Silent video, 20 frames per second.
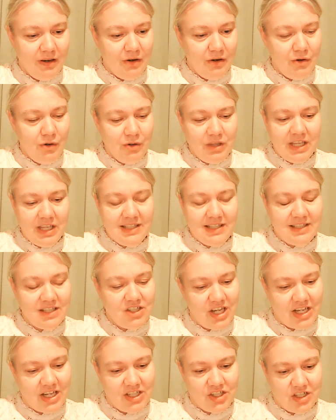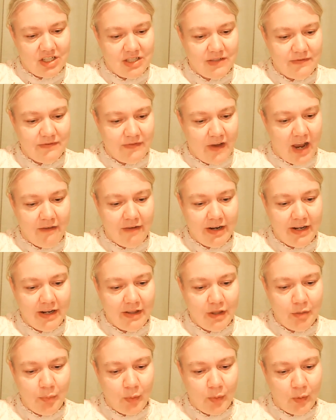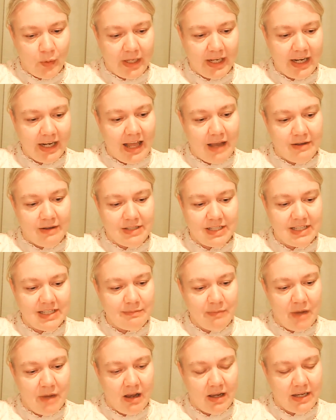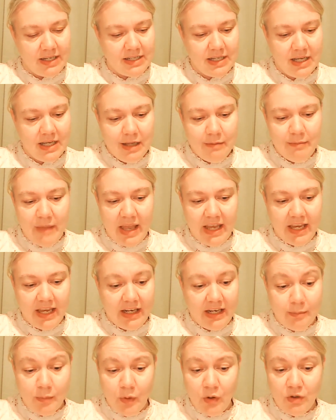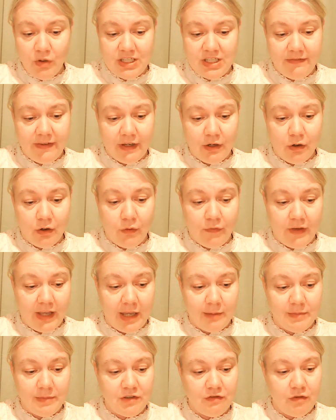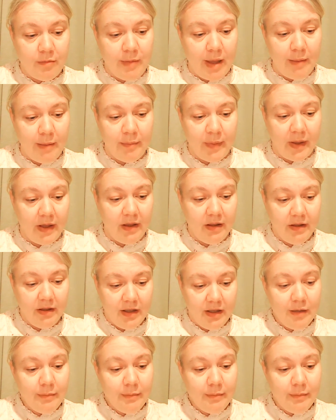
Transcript: All these suggestions firing at the boy clouded his mind, making it more difficult for him to remember.